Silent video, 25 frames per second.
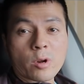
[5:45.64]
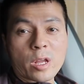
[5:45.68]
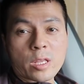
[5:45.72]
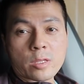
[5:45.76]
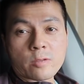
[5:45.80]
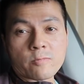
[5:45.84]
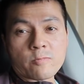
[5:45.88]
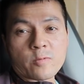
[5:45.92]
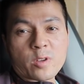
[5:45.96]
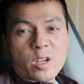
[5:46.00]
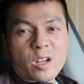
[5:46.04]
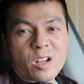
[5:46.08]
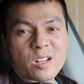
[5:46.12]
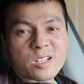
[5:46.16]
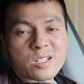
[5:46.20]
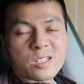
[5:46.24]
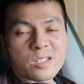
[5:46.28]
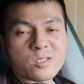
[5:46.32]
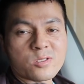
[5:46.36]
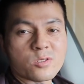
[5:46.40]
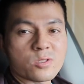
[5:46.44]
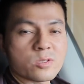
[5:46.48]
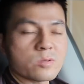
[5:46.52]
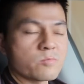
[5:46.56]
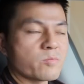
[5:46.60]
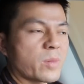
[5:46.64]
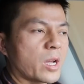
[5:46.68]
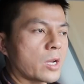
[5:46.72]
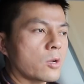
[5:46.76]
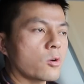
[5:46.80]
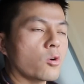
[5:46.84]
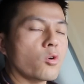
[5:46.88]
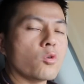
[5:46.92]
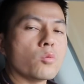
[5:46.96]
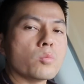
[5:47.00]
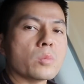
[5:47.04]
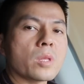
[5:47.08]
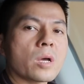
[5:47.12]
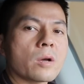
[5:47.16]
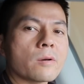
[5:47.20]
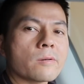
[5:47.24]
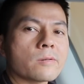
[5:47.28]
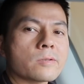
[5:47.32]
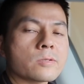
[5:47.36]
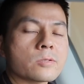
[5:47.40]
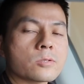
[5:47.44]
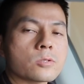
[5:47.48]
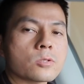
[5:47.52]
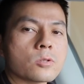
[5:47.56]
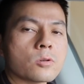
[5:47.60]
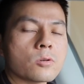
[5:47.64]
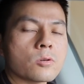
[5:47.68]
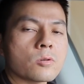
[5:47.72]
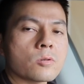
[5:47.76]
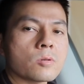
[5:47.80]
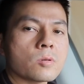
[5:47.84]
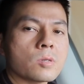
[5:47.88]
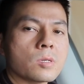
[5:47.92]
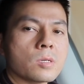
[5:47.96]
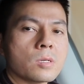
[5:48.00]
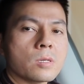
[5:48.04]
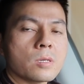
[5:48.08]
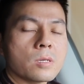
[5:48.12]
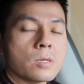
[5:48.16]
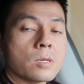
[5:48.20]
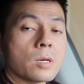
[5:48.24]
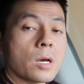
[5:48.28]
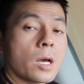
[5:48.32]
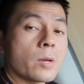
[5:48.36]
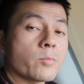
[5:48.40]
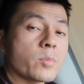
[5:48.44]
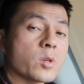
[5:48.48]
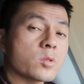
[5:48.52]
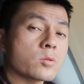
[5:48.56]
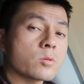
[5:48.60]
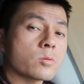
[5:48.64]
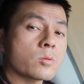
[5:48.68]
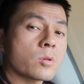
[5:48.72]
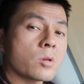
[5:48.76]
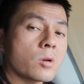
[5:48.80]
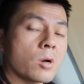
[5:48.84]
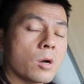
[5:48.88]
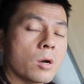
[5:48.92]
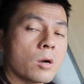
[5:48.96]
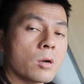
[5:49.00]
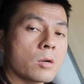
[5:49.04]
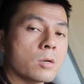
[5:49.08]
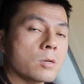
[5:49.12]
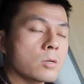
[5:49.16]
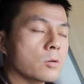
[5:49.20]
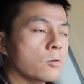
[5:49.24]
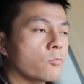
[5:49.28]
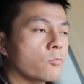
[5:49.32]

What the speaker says: All right, we are actually just back home now. So I picked up the car,